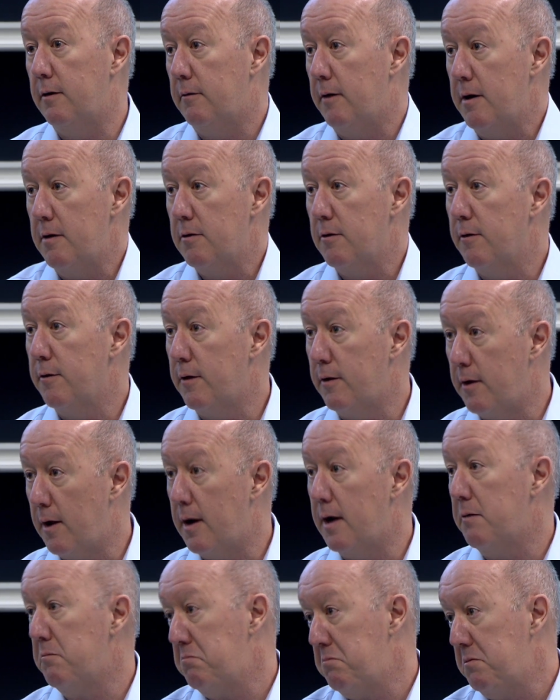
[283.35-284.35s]
right? So they're
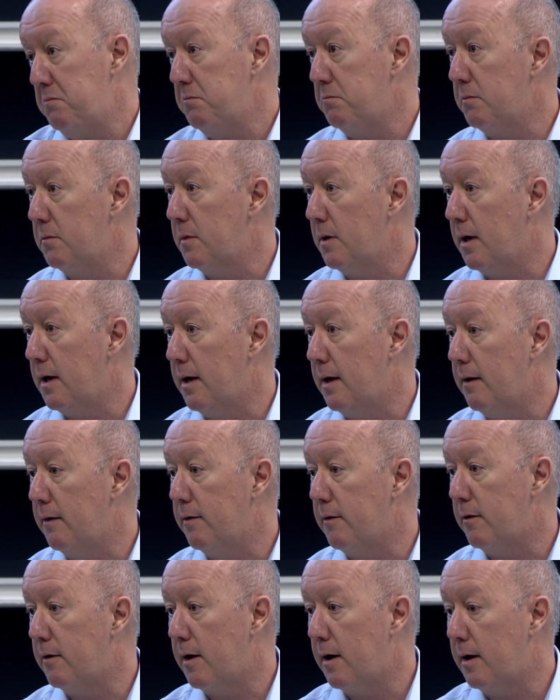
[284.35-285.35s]
not, uh,
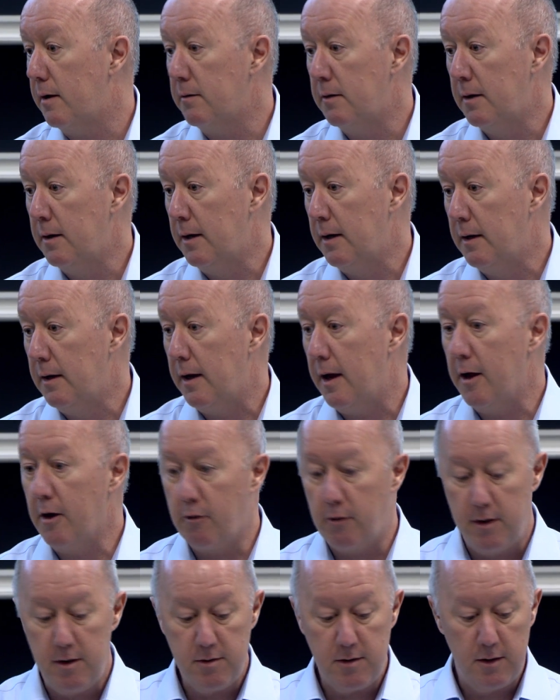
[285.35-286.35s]
they're not
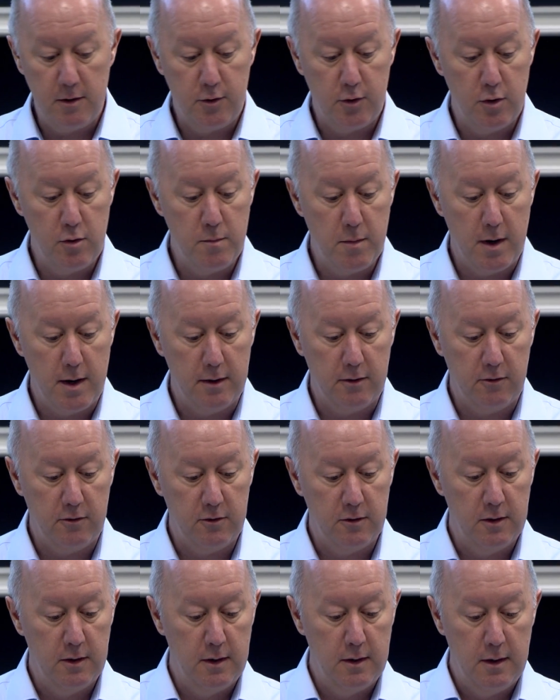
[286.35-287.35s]
increasing too
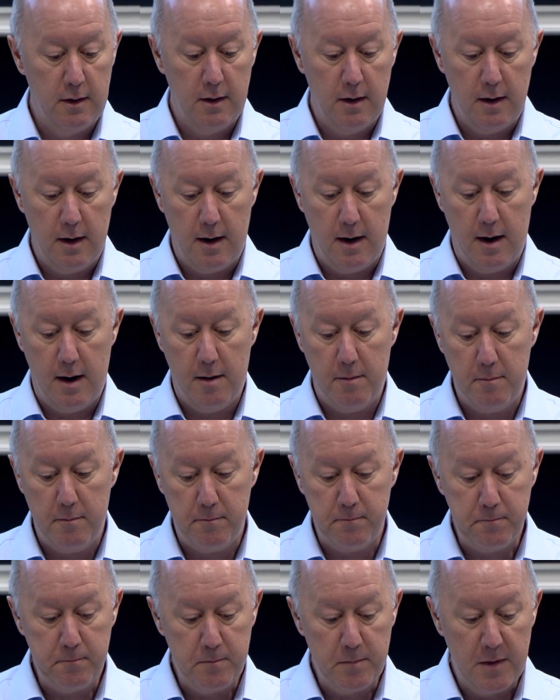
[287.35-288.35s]
much.
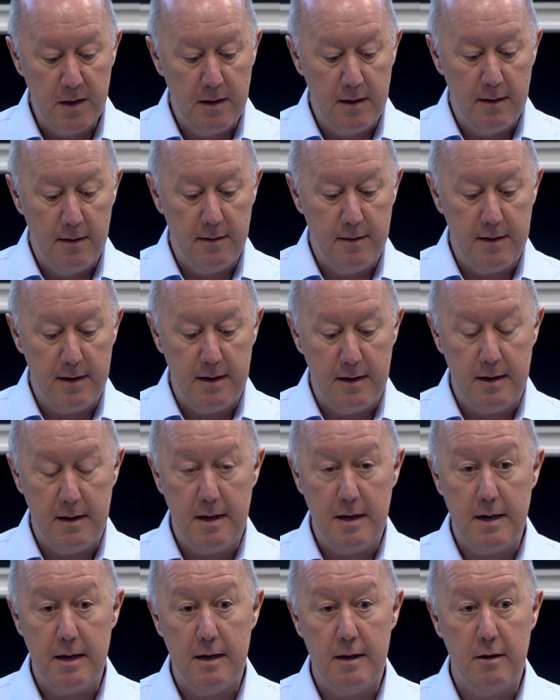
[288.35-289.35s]
Um,
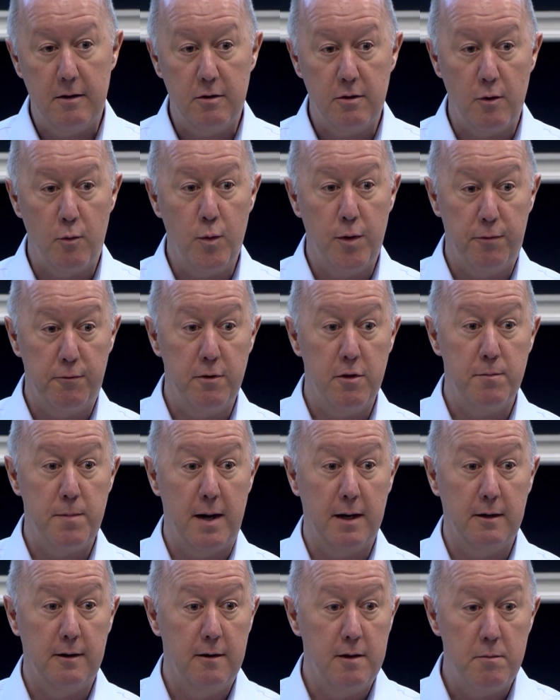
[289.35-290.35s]
the, so with
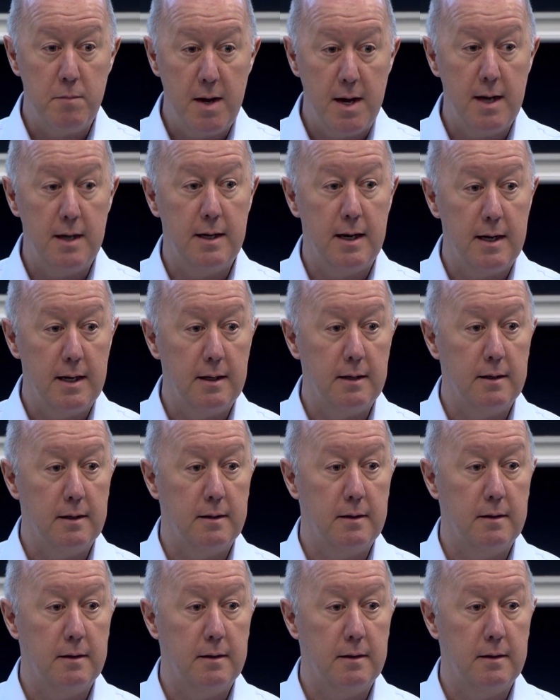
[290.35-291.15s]
respect to the mandate,